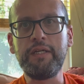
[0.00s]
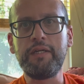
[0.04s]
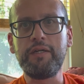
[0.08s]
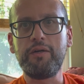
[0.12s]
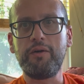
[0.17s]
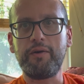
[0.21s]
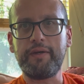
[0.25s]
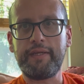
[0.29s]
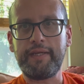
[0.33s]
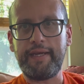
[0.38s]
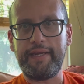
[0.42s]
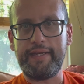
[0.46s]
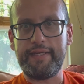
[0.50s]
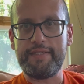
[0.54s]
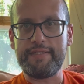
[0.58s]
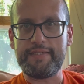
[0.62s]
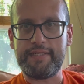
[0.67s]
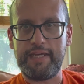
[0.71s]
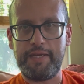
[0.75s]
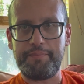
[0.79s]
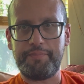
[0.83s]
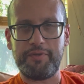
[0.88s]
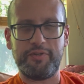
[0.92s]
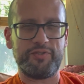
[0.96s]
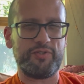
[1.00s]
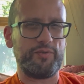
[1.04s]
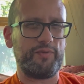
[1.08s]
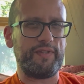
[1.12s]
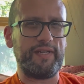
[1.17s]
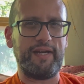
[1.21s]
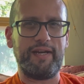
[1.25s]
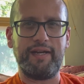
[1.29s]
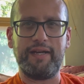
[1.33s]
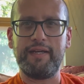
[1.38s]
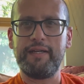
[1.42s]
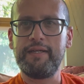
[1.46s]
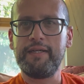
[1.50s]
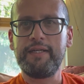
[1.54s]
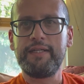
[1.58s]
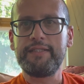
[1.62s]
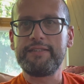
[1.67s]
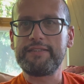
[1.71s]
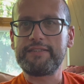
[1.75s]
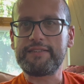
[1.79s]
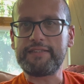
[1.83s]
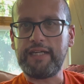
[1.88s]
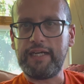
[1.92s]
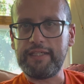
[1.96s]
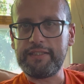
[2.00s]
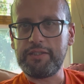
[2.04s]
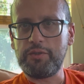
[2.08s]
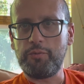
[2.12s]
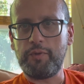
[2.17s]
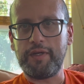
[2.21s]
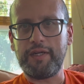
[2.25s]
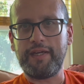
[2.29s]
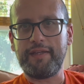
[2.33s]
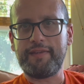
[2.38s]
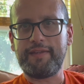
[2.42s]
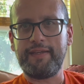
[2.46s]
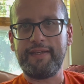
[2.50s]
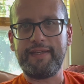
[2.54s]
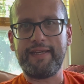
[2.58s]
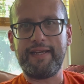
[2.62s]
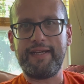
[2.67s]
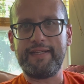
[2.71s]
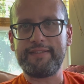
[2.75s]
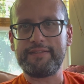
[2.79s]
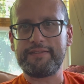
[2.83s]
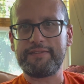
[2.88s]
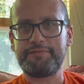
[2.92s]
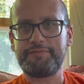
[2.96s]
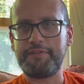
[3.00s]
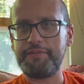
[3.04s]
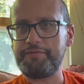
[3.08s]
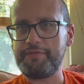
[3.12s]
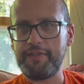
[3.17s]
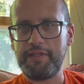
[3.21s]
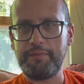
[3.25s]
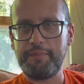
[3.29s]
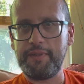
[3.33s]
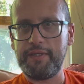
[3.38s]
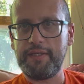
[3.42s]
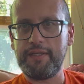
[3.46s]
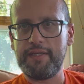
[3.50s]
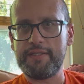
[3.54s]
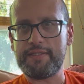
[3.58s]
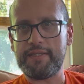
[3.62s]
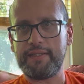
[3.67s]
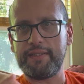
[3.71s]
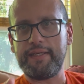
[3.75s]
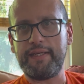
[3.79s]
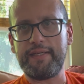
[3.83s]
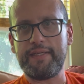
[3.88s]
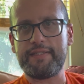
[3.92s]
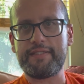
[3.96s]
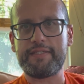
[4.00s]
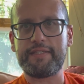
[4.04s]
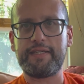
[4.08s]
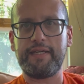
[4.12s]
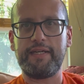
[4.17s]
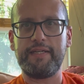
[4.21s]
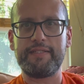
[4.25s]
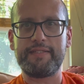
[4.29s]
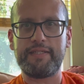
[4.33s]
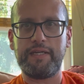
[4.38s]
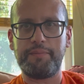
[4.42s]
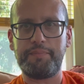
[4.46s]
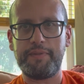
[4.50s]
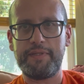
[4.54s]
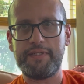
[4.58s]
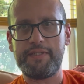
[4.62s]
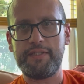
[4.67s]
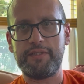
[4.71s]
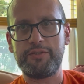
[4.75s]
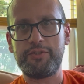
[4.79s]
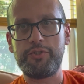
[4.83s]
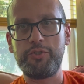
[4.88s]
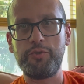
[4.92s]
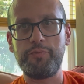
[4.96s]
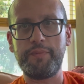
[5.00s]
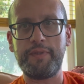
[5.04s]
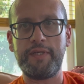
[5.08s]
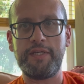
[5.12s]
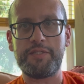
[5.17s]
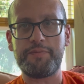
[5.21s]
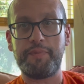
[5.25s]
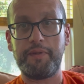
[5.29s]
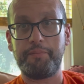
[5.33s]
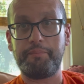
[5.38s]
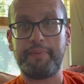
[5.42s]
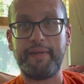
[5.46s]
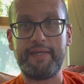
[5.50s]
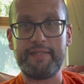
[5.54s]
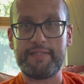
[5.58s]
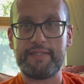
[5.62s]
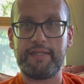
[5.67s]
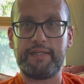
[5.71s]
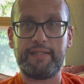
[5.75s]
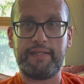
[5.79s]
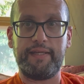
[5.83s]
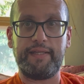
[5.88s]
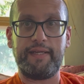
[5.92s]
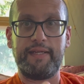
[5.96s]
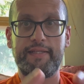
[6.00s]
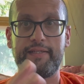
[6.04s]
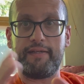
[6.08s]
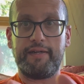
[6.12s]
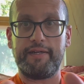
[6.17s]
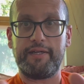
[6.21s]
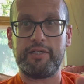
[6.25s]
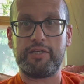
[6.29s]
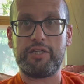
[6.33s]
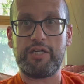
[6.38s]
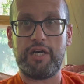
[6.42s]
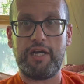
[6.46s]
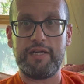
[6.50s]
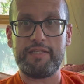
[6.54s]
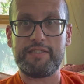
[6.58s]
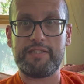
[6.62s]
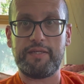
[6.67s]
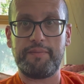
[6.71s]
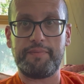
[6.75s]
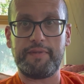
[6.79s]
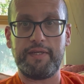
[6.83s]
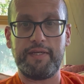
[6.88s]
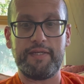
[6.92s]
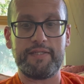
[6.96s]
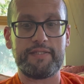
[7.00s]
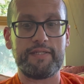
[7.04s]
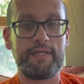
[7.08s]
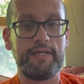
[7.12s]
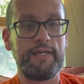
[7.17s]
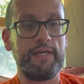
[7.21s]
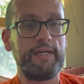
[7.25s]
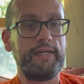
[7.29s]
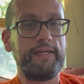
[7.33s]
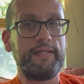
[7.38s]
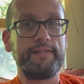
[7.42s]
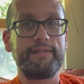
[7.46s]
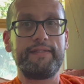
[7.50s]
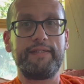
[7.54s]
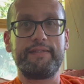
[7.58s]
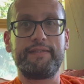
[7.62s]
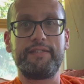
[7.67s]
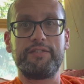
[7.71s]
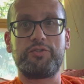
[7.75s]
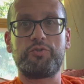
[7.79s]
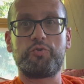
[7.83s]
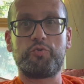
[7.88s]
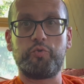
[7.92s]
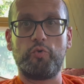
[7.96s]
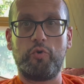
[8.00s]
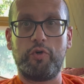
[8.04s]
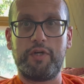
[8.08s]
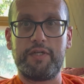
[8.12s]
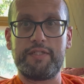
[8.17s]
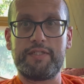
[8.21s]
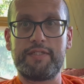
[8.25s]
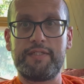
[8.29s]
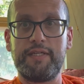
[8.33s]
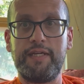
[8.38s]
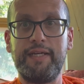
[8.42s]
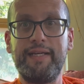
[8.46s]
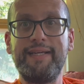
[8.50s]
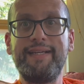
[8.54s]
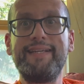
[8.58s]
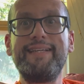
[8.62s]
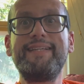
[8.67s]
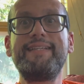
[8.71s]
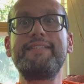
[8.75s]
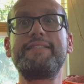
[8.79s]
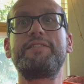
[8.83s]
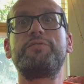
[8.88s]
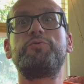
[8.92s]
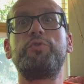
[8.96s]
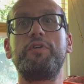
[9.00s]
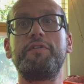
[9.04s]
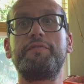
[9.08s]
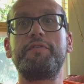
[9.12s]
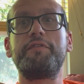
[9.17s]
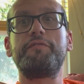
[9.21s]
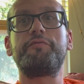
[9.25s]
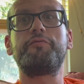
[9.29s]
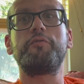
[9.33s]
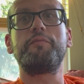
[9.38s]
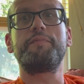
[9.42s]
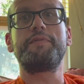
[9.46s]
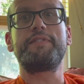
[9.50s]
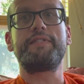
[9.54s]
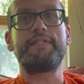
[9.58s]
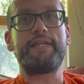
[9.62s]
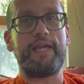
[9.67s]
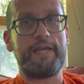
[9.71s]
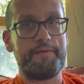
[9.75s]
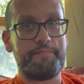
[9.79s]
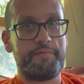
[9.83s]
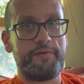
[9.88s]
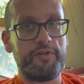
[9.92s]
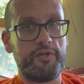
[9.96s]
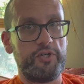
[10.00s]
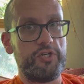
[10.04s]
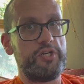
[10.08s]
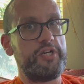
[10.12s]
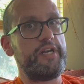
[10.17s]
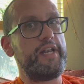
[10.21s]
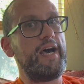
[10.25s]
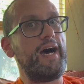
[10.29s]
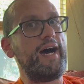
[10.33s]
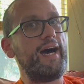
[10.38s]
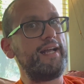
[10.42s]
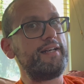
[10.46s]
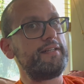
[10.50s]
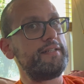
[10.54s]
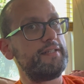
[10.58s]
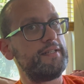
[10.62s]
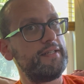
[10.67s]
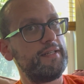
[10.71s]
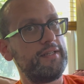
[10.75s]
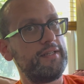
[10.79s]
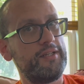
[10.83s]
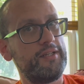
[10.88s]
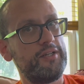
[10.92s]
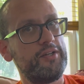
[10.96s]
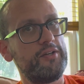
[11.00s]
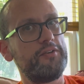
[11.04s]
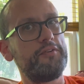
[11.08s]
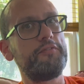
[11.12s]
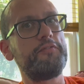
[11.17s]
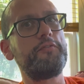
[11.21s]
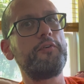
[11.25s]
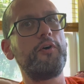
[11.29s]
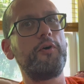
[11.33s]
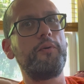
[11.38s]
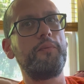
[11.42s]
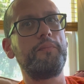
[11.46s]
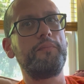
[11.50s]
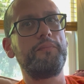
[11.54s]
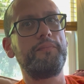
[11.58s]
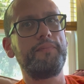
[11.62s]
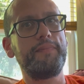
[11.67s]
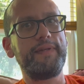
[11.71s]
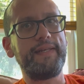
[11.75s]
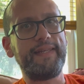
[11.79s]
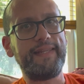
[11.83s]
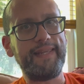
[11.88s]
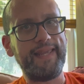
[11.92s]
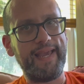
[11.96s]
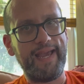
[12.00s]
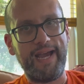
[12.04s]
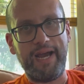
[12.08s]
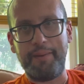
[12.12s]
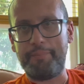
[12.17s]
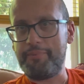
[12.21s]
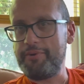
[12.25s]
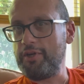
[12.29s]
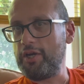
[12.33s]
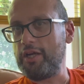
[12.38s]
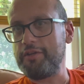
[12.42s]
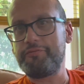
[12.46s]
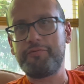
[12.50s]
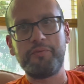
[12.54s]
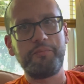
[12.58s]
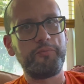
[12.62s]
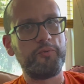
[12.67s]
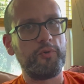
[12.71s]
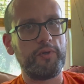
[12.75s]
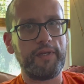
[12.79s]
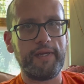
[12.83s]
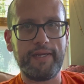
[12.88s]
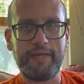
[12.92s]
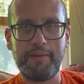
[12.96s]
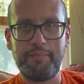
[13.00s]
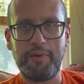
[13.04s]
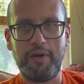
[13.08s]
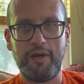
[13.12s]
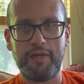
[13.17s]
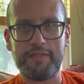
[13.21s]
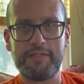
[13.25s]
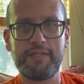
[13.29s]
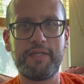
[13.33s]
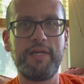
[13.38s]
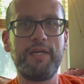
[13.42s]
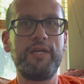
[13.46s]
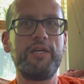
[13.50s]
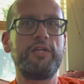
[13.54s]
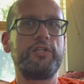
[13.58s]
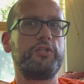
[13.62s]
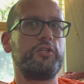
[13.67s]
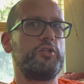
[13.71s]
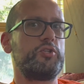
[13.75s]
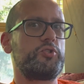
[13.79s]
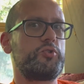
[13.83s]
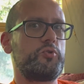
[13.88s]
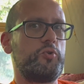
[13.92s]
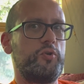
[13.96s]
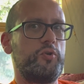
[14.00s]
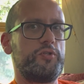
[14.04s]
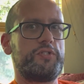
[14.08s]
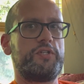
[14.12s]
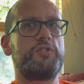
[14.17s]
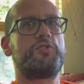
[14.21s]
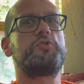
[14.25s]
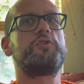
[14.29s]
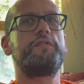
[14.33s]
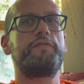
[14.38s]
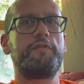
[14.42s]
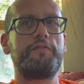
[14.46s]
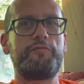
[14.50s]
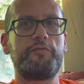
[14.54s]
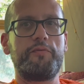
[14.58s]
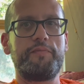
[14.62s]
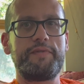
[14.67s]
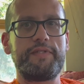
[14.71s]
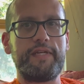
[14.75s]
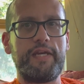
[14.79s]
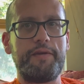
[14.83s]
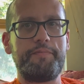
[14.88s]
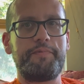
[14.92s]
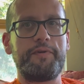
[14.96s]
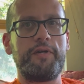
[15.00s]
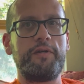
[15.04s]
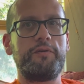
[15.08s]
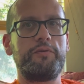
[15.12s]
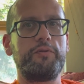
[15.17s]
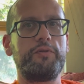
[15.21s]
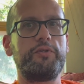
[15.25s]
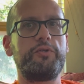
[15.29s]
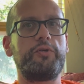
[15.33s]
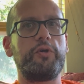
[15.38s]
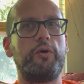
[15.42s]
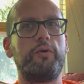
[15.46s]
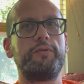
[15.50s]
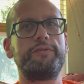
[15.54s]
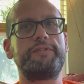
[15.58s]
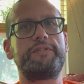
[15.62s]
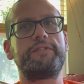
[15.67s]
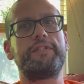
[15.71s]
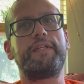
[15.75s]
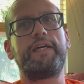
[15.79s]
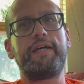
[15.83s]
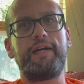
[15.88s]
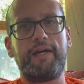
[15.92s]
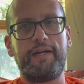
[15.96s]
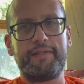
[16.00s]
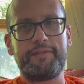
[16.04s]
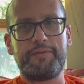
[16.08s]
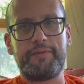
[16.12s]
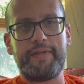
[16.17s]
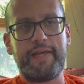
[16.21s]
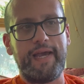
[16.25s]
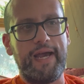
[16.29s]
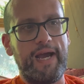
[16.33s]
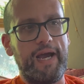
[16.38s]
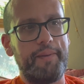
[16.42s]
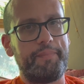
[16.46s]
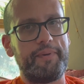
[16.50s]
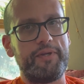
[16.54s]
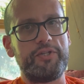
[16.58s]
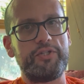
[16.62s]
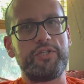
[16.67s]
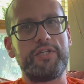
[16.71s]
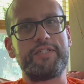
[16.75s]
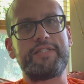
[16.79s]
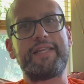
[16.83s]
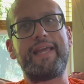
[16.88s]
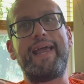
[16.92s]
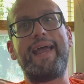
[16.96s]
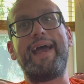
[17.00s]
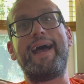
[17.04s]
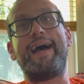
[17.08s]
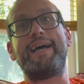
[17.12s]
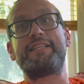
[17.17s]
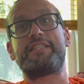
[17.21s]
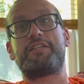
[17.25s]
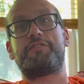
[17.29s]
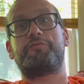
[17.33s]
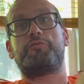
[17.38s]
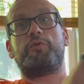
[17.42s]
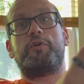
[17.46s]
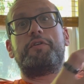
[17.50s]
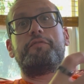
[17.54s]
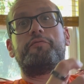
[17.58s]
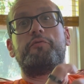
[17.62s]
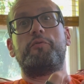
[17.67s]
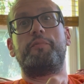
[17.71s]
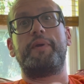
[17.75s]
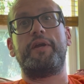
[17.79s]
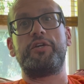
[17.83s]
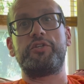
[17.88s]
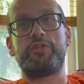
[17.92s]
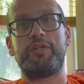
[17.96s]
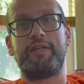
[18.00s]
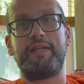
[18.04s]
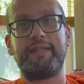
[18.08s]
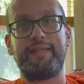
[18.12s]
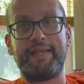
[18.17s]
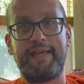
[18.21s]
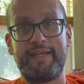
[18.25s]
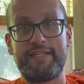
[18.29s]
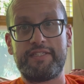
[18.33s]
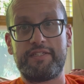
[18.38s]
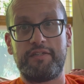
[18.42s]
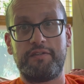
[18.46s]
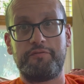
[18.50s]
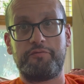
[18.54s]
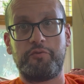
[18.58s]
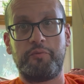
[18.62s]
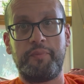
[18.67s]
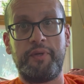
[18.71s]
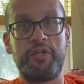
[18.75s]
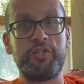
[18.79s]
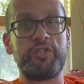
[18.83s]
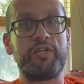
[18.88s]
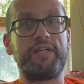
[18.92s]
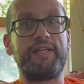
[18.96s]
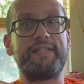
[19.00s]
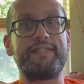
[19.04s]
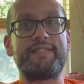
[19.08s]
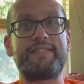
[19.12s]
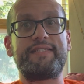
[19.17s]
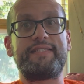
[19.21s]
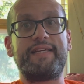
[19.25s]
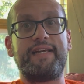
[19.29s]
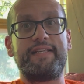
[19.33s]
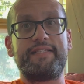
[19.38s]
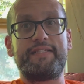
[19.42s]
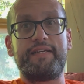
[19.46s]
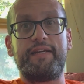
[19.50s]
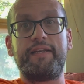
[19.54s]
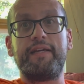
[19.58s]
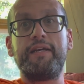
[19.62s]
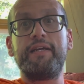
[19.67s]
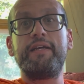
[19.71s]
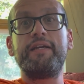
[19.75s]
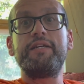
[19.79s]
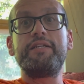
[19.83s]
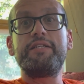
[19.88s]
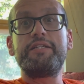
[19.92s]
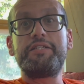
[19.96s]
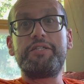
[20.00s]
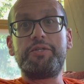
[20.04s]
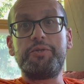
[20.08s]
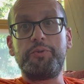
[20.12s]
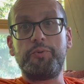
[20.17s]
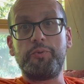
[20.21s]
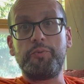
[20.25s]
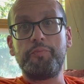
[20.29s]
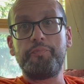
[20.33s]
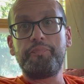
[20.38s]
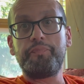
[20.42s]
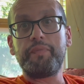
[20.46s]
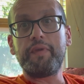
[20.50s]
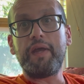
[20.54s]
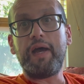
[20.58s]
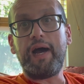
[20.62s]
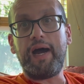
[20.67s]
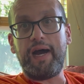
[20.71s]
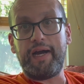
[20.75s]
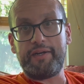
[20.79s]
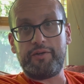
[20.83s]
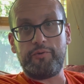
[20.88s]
Okay, in Zapier. So the starter one I think has 15 minutes, and then it scales up until 2 minutes. But basically, the entire concept is that the source is driven from Zapier, not from the app, not from Book Like a Boss. The source is driven from Zapier, who goes to the app and just asks for information and takes the information and sends it to other